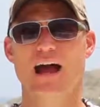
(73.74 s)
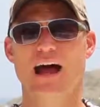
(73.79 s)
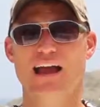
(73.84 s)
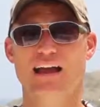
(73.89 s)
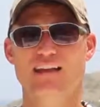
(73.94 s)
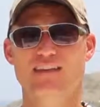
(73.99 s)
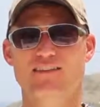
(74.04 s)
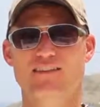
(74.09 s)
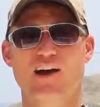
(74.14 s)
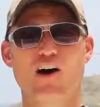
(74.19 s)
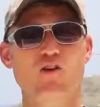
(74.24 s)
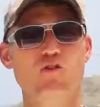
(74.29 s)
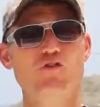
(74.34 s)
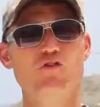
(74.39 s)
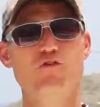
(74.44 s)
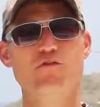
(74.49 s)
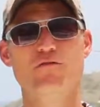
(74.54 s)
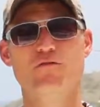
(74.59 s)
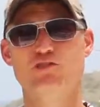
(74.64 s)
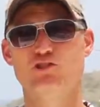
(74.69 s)
I can tell
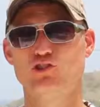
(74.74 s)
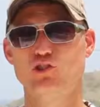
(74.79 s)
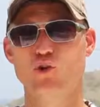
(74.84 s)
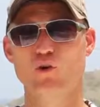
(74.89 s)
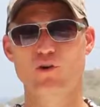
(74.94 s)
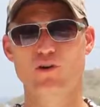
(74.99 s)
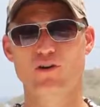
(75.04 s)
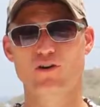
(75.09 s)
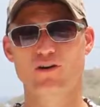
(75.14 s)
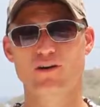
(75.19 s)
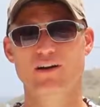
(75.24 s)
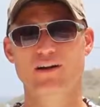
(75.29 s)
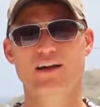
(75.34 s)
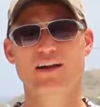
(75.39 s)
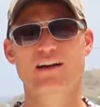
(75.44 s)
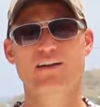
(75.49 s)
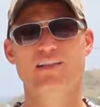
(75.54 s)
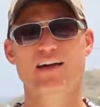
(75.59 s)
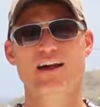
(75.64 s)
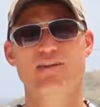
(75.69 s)
you for sure
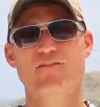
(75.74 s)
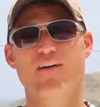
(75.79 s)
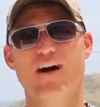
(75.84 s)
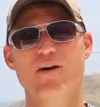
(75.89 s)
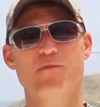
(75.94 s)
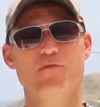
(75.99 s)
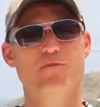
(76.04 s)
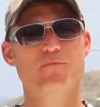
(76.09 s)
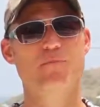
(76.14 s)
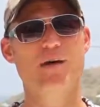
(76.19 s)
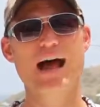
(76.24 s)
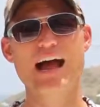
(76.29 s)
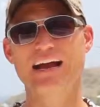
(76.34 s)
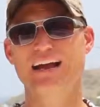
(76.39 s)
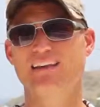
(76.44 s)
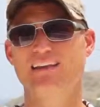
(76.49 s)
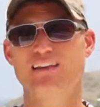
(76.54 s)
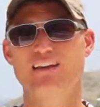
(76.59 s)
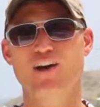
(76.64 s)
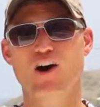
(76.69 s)
that if I was
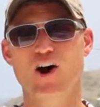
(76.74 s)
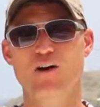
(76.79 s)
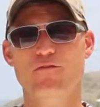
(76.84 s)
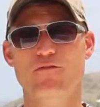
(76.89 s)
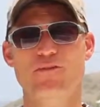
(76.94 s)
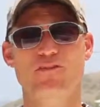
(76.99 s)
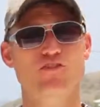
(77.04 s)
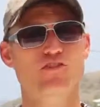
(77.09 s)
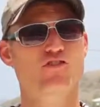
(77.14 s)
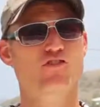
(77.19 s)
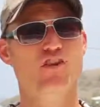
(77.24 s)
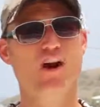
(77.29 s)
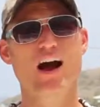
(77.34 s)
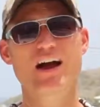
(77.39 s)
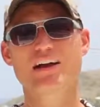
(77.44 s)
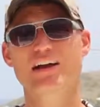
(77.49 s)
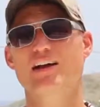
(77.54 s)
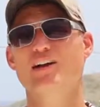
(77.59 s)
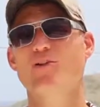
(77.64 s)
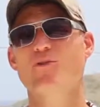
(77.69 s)
back at the office
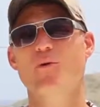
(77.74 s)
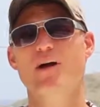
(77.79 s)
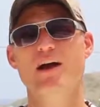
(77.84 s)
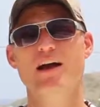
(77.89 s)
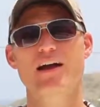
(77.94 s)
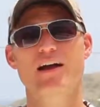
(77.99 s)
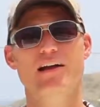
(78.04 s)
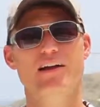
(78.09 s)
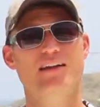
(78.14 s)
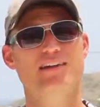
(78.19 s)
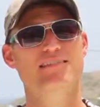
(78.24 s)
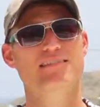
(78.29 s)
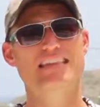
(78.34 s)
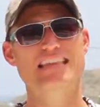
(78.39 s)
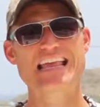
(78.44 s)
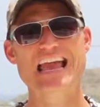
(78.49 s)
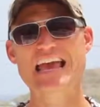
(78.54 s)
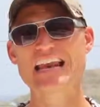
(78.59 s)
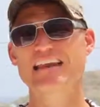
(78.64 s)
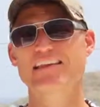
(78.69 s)
grinding away in
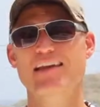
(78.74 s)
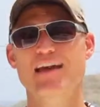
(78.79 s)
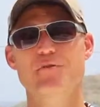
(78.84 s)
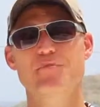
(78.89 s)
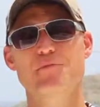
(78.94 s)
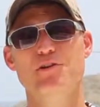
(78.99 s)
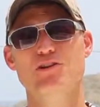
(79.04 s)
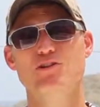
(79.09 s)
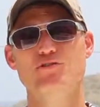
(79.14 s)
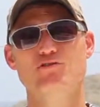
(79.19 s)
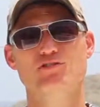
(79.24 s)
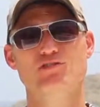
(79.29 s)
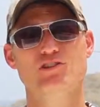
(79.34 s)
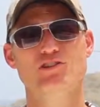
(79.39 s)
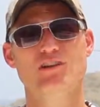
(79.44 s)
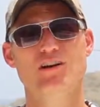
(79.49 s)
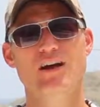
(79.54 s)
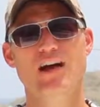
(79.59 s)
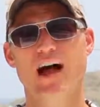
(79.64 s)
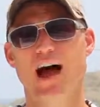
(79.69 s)
day-to-day
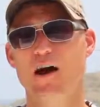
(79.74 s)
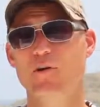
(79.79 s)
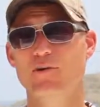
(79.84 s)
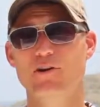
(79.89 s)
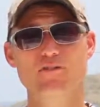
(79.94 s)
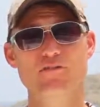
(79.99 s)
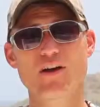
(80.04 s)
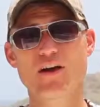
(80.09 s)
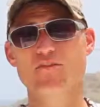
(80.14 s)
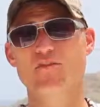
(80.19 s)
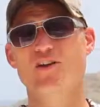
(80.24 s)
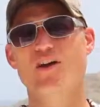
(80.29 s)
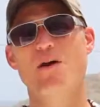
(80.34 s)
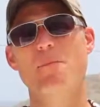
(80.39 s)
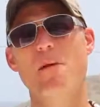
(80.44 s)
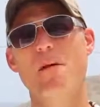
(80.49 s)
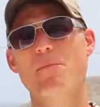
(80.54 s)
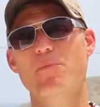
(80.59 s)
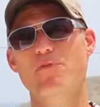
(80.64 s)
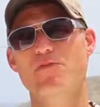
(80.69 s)
minutia, I would have never
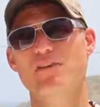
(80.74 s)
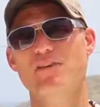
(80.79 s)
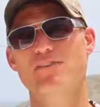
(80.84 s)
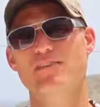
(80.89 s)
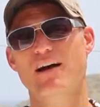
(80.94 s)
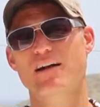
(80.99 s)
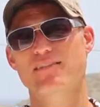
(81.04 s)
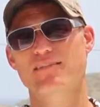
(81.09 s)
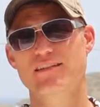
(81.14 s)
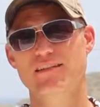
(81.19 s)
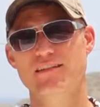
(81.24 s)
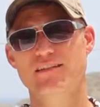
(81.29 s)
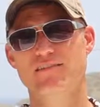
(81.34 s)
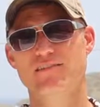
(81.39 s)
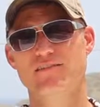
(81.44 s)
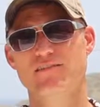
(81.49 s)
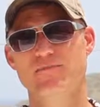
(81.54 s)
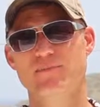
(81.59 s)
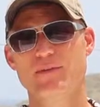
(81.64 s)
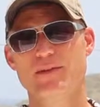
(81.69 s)
come up with these
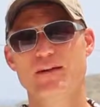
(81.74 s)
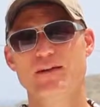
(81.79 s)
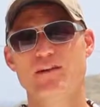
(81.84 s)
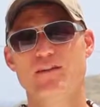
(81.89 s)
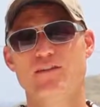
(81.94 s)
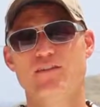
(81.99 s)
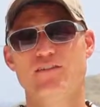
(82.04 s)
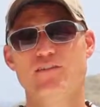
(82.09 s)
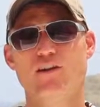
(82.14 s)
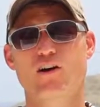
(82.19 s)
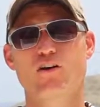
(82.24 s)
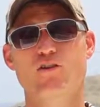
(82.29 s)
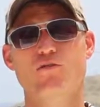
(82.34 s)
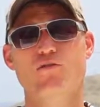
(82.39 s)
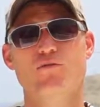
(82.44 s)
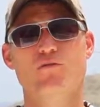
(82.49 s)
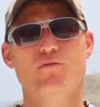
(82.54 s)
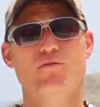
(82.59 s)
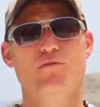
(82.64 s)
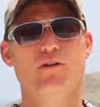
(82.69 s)
ideas.
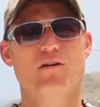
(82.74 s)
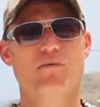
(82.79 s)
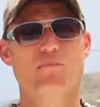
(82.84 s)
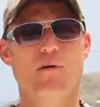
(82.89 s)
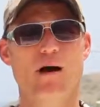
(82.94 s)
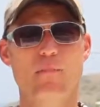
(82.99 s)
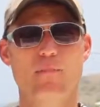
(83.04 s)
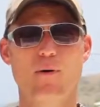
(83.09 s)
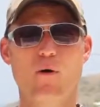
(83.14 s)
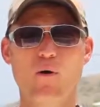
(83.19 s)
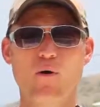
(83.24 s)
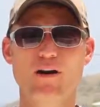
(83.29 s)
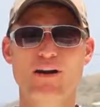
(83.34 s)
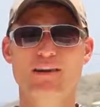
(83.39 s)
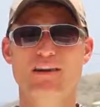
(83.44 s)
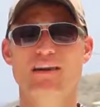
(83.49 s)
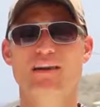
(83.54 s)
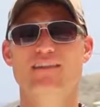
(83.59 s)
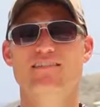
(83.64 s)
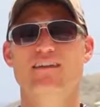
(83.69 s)
So my
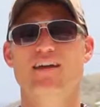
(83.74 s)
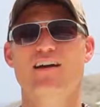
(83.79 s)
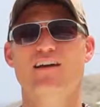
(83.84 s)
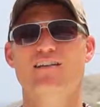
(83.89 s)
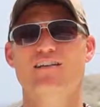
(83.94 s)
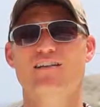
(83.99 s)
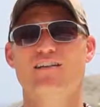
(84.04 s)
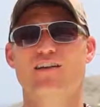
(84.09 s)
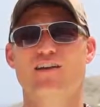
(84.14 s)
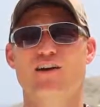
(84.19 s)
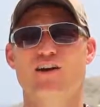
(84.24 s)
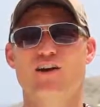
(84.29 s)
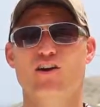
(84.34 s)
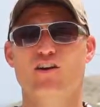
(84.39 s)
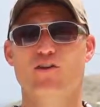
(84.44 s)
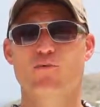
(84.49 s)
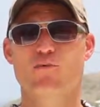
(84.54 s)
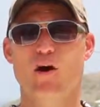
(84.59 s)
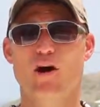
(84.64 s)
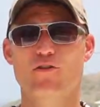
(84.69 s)
point is that
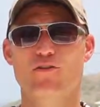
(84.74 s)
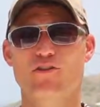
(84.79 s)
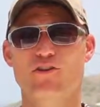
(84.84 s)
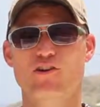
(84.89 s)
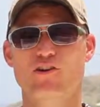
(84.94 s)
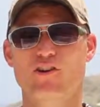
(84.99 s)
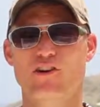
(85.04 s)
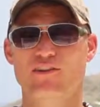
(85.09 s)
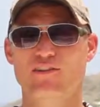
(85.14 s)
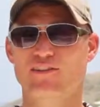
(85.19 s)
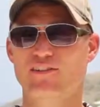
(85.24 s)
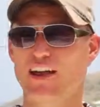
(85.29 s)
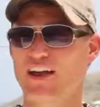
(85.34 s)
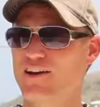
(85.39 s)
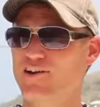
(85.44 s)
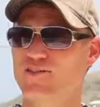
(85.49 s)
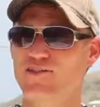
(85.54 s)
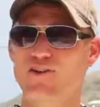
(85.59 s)
whether you're in St.